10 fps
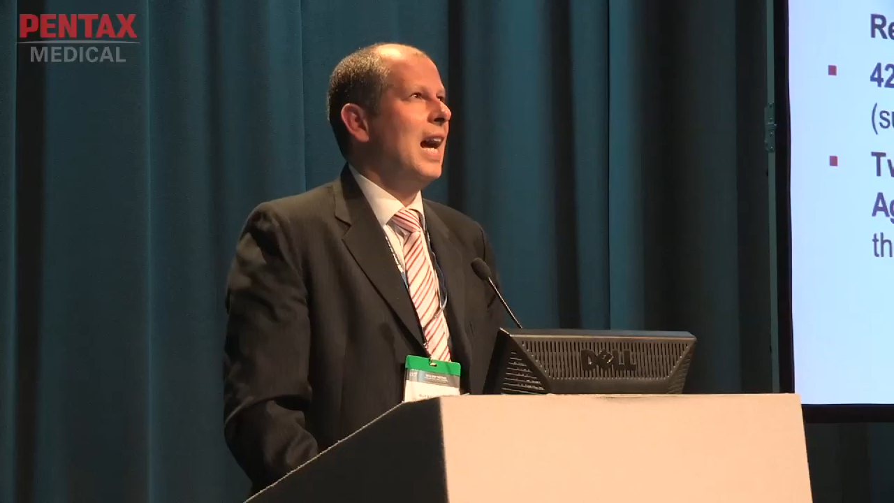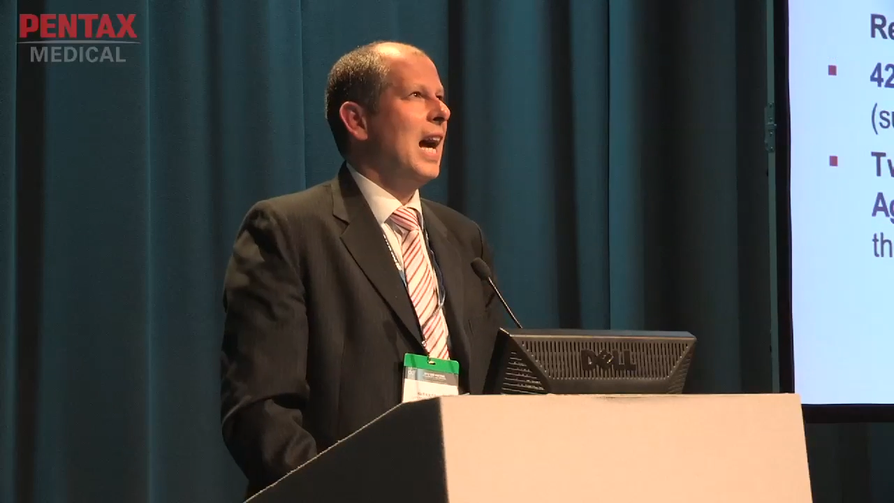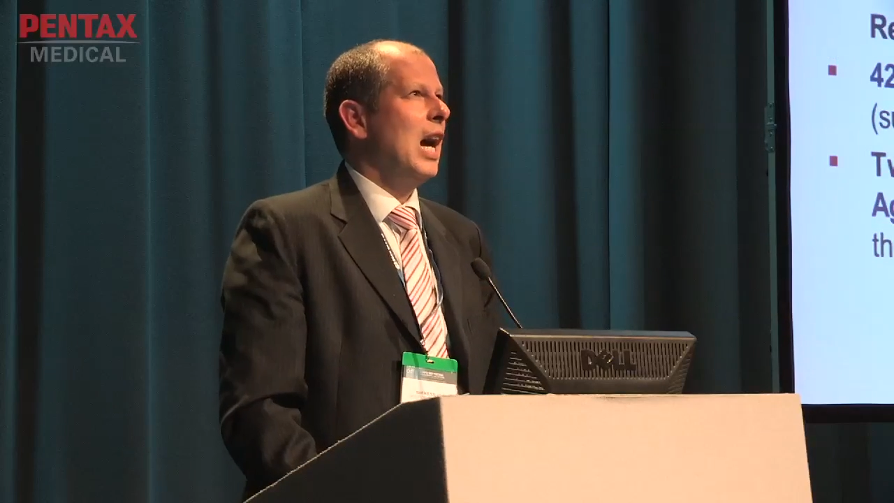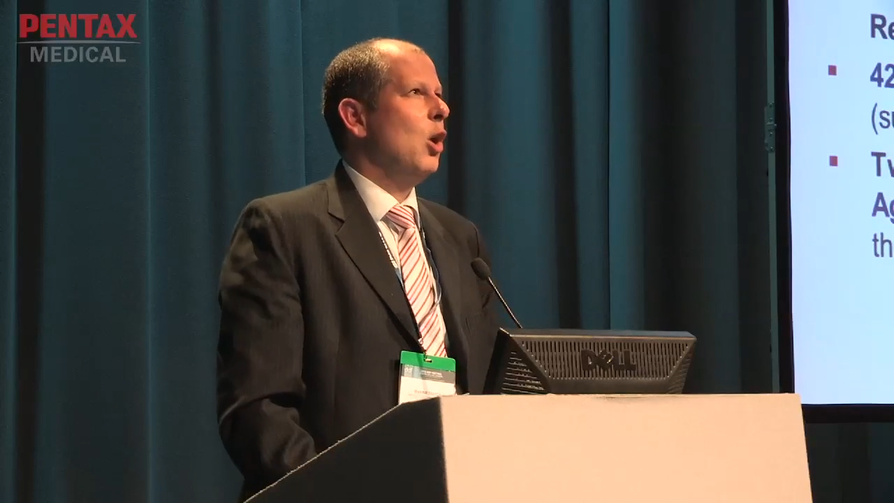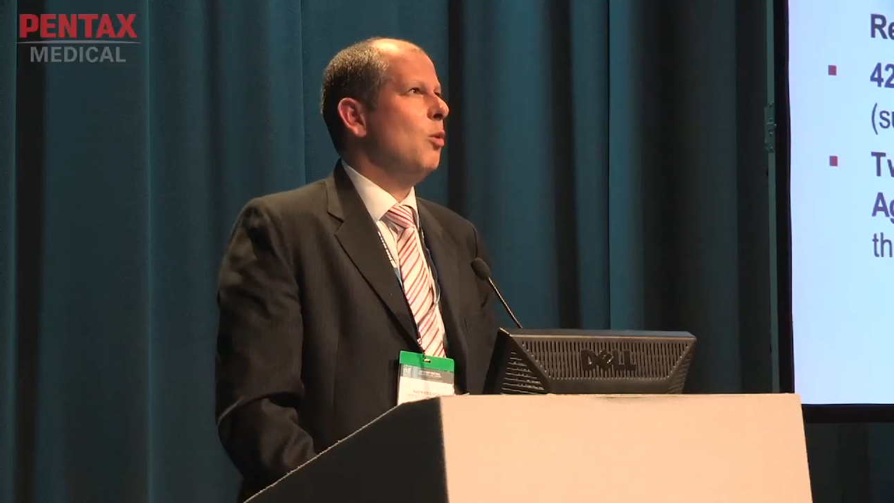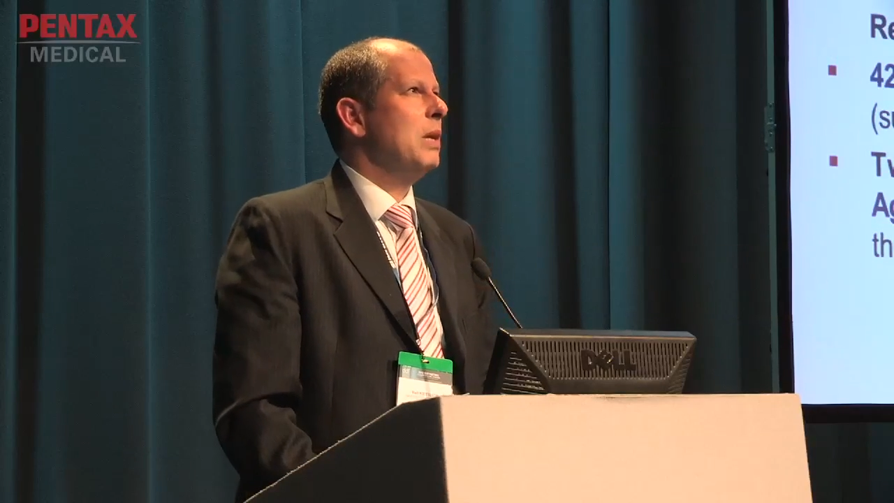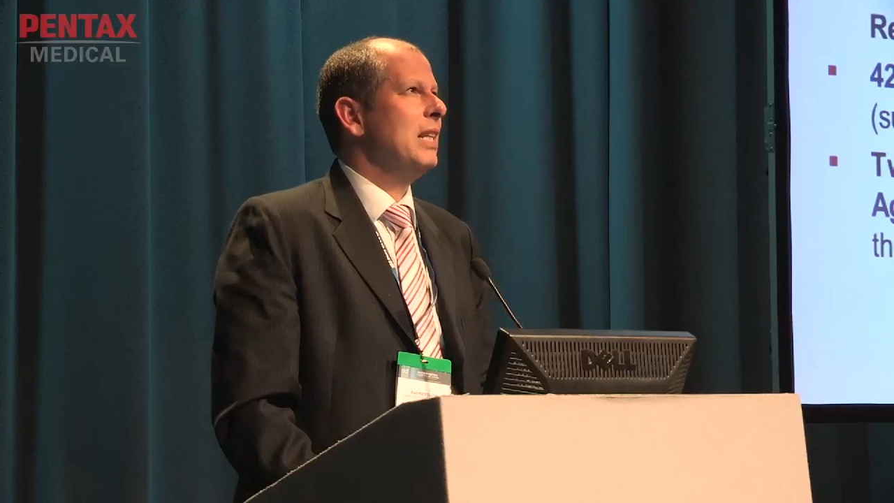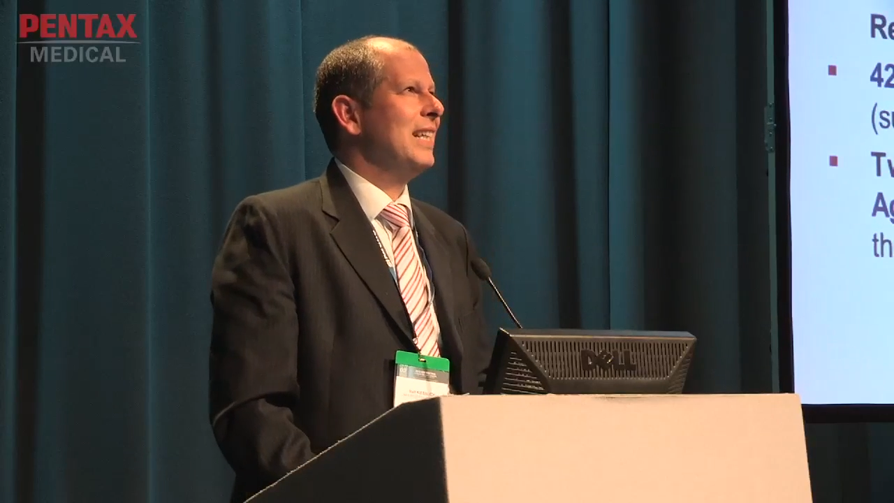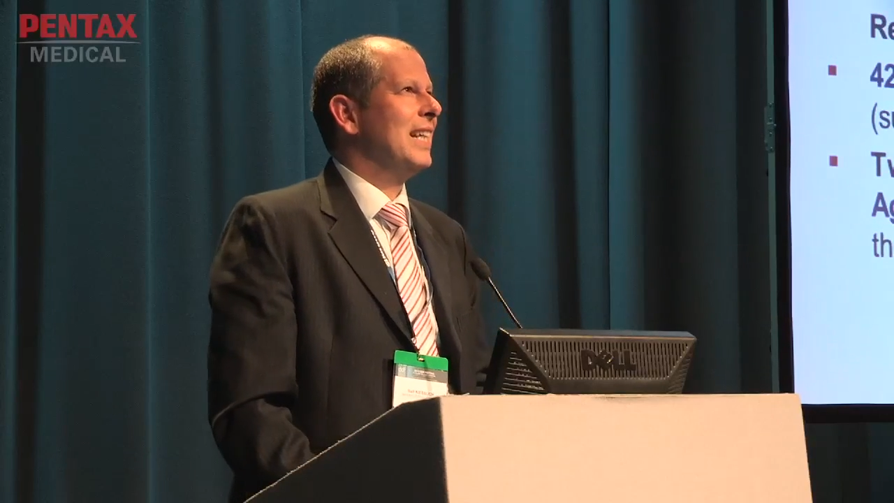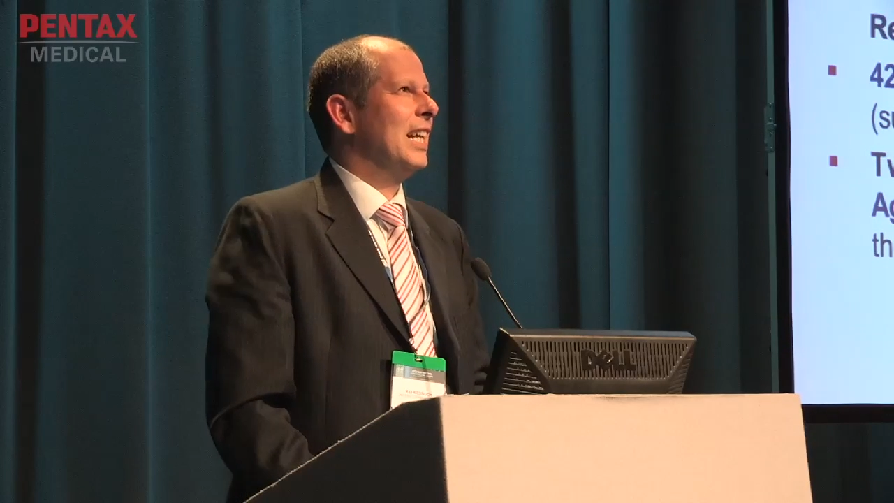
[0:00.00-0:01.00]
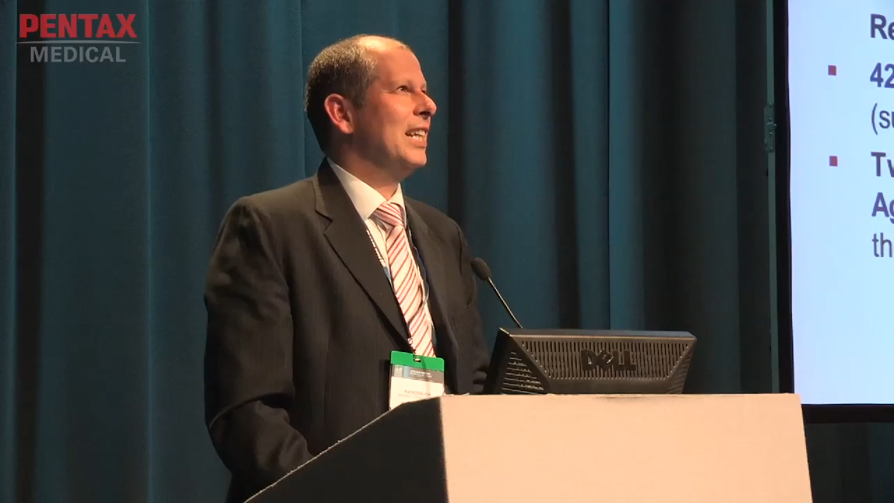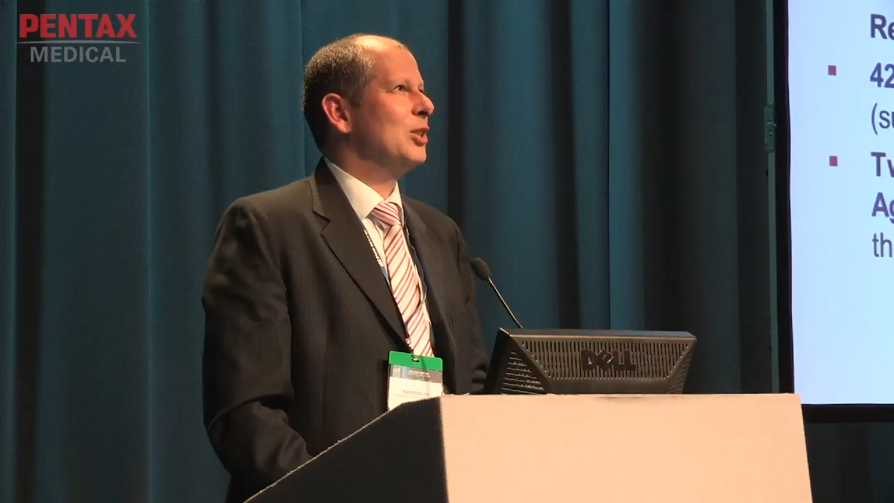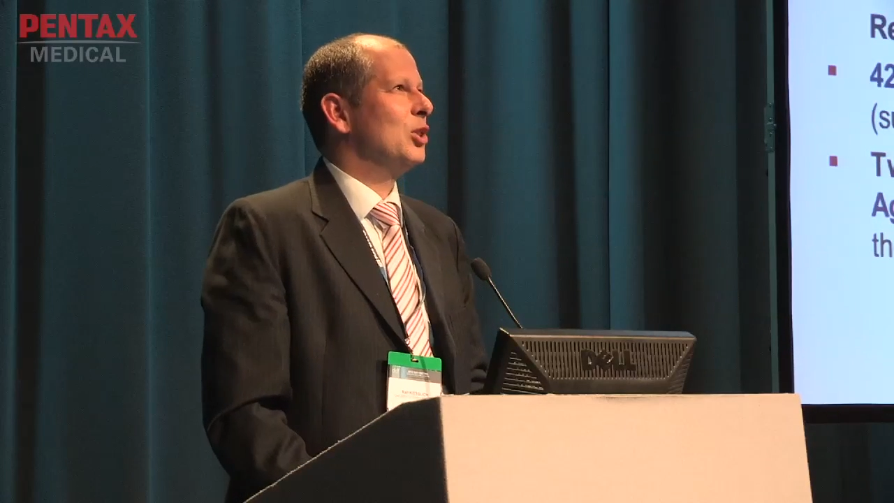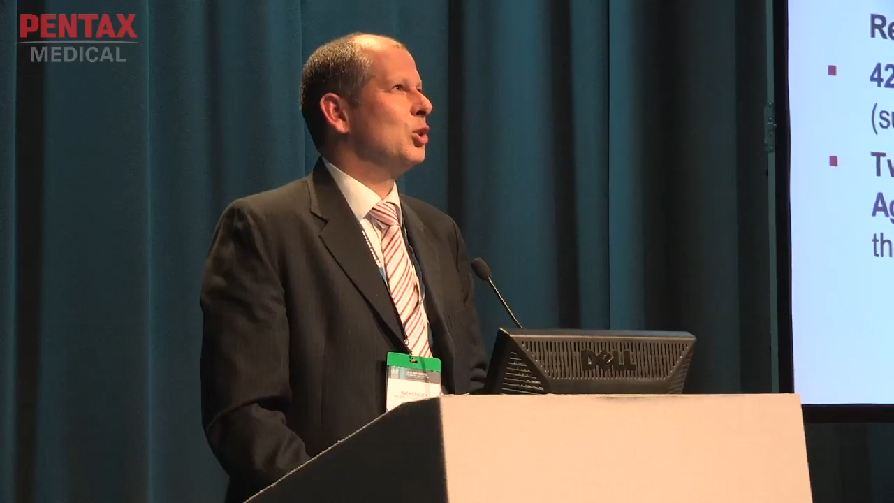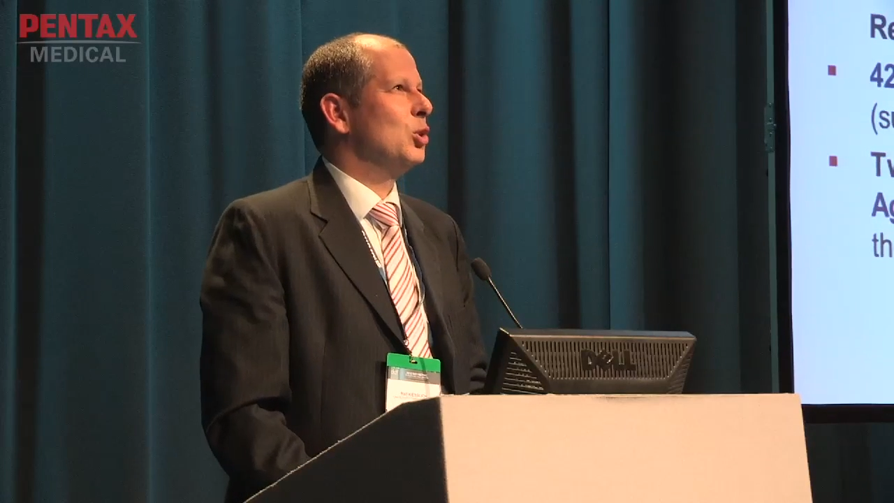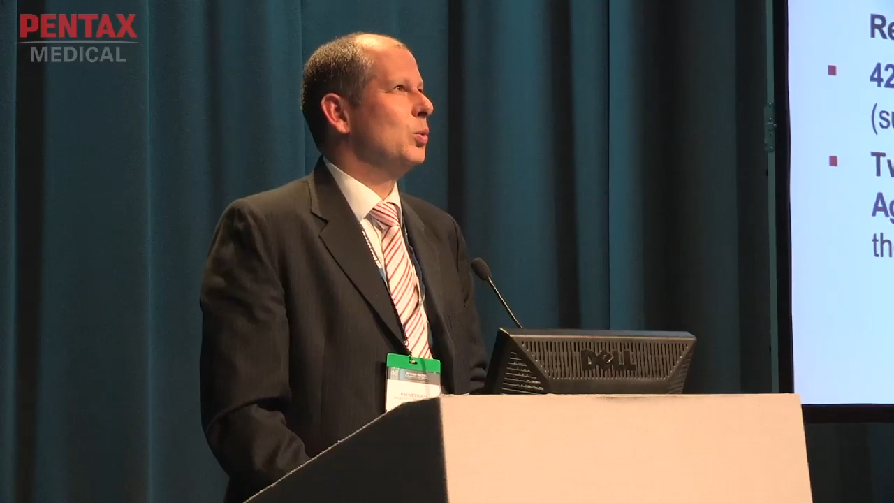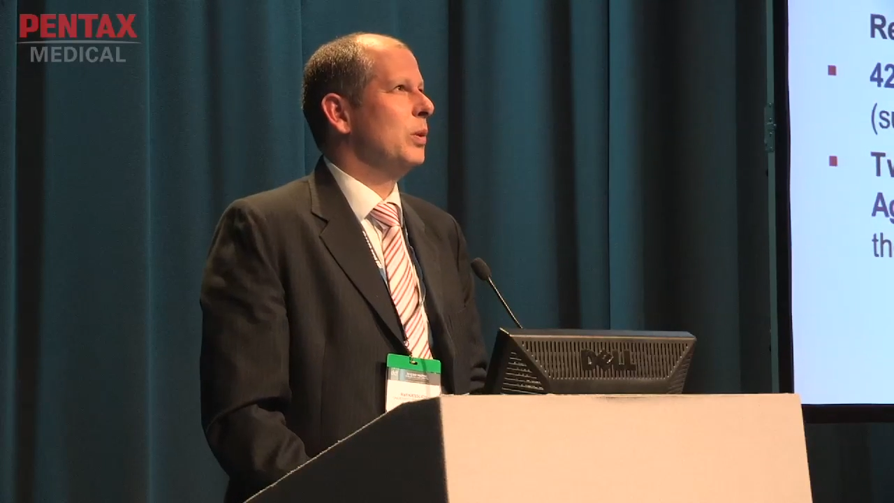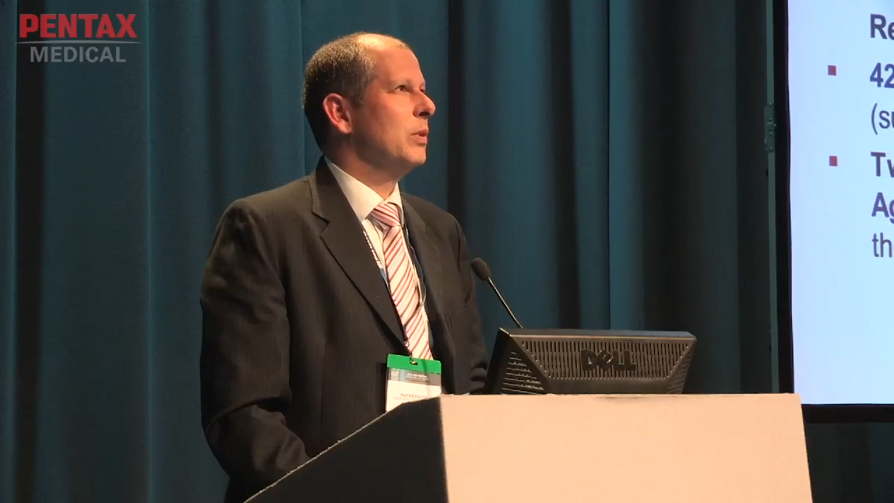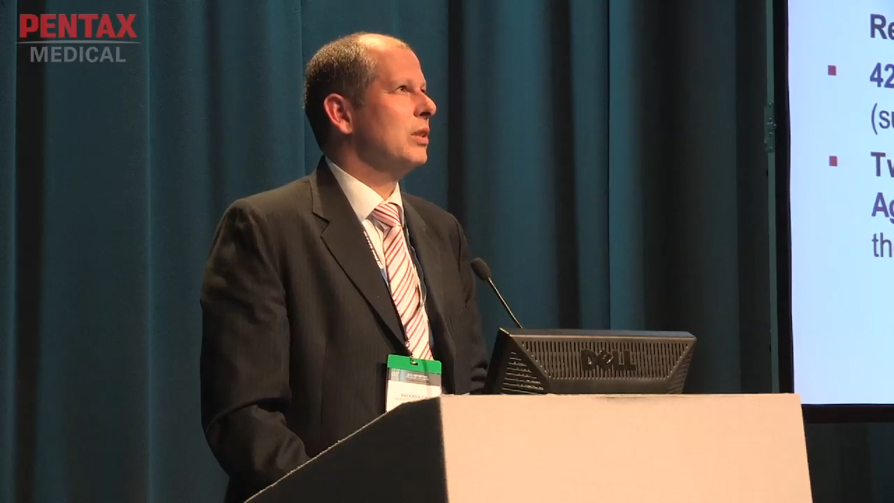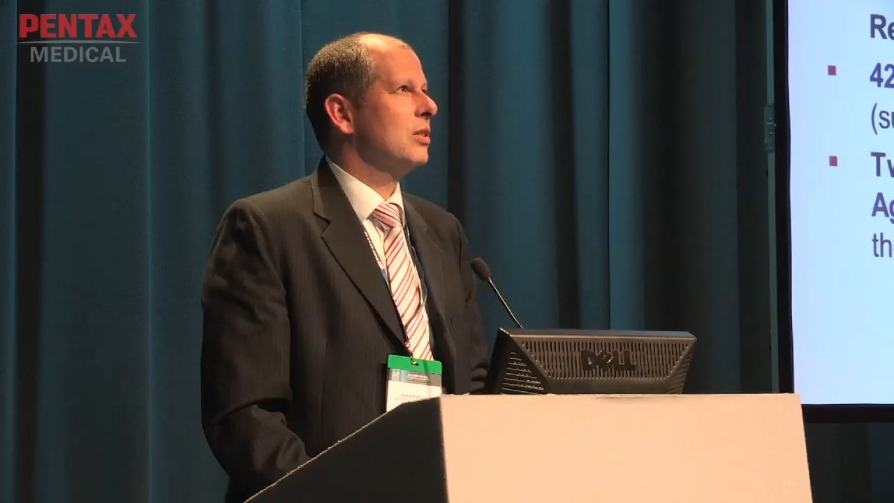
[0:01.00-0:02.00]
how many cancers do we
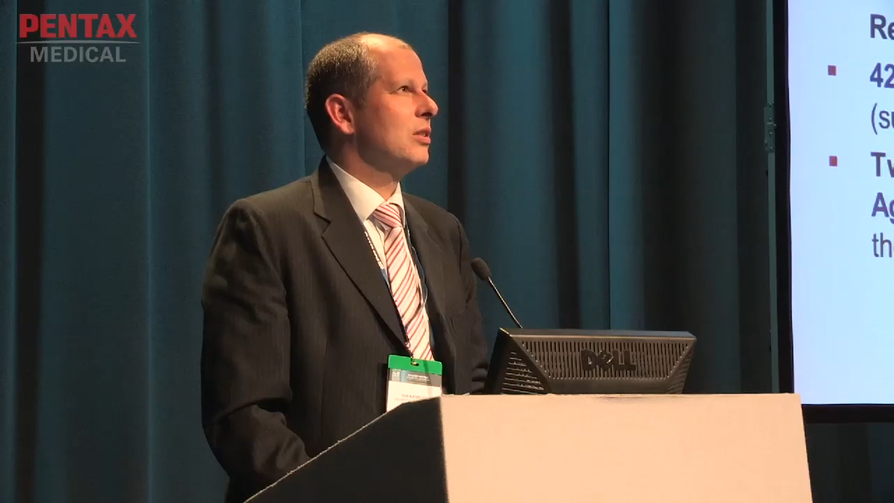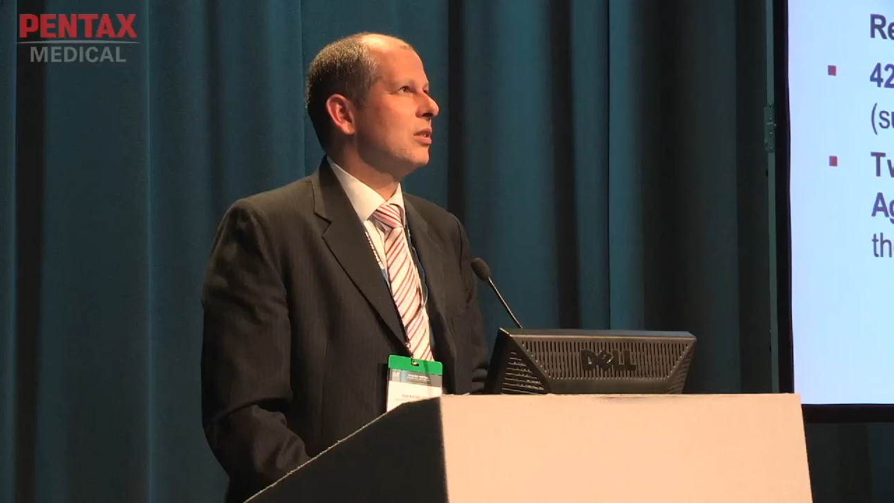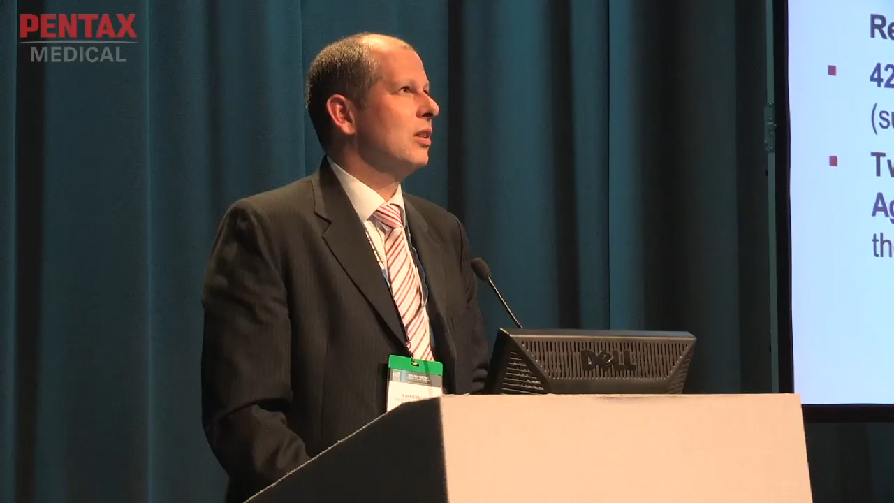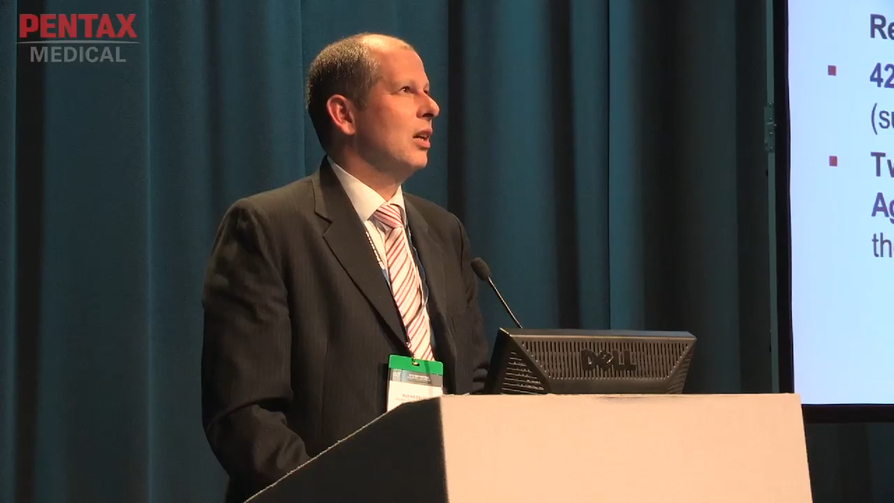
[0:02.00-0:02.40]
miss?